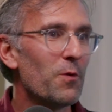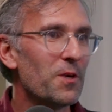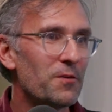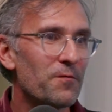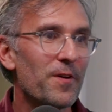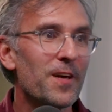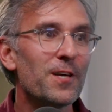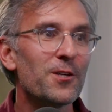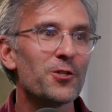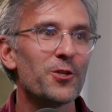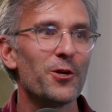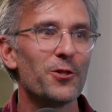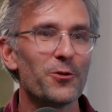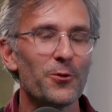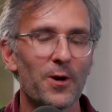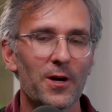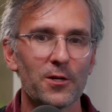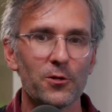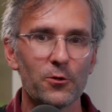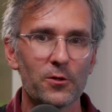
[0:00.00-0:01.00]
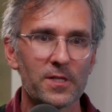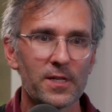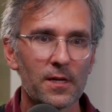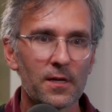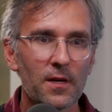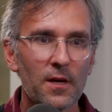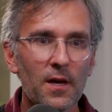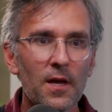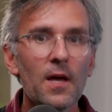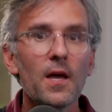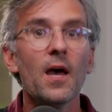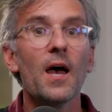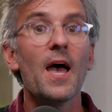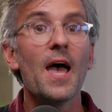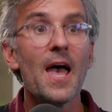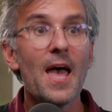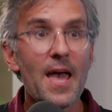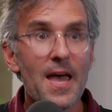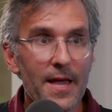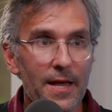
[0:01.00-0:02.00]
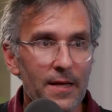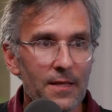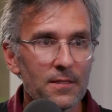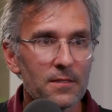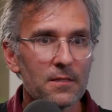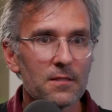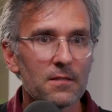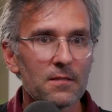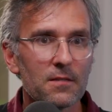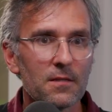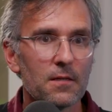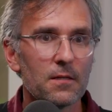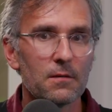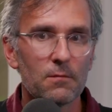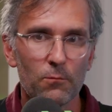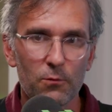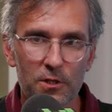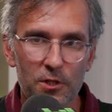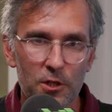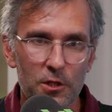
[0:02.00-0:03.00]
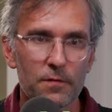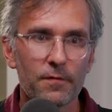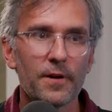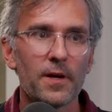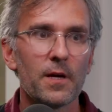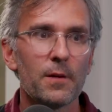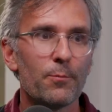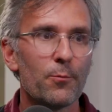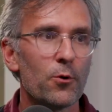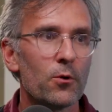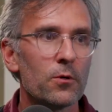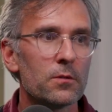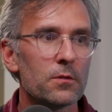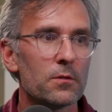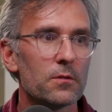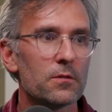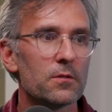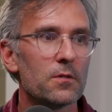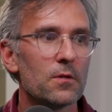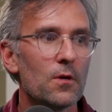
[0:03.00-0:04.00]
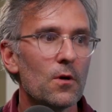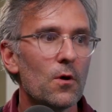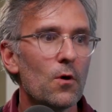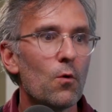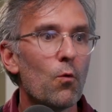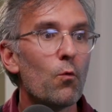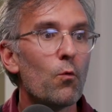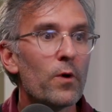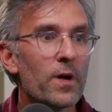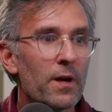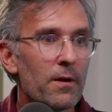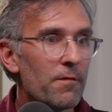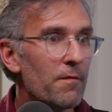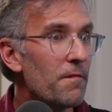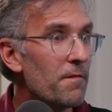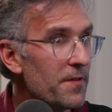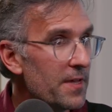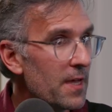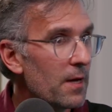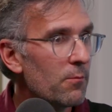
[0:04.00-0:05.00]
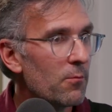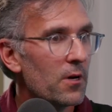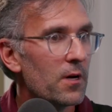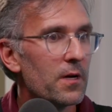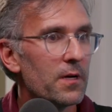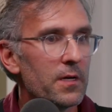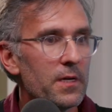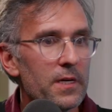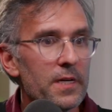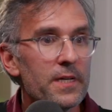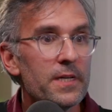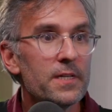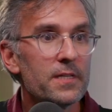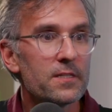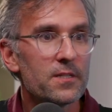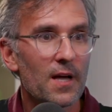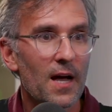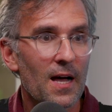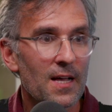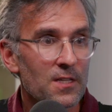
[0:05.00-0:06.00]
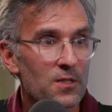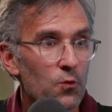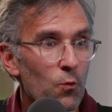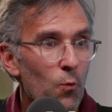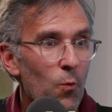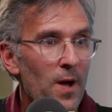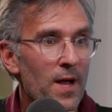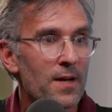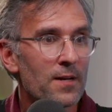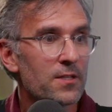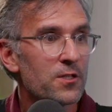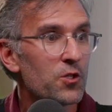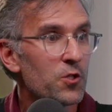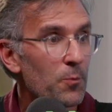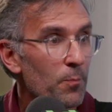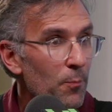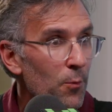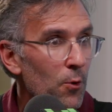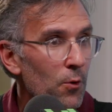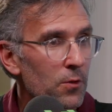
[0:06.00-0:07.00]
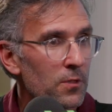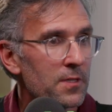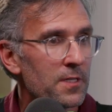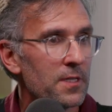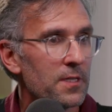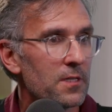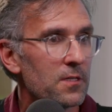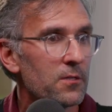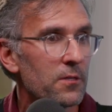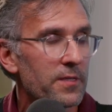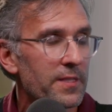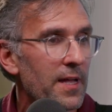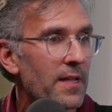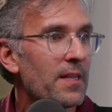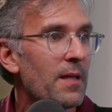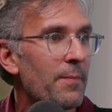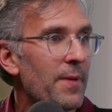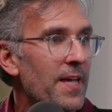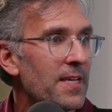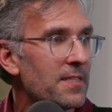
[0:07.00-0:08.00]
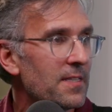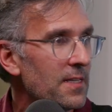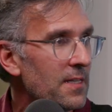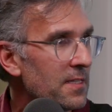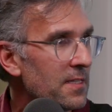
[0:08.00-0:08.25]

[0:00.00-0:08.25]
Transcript: which version you are using. And, which is very important, where VMware is as well supporting the database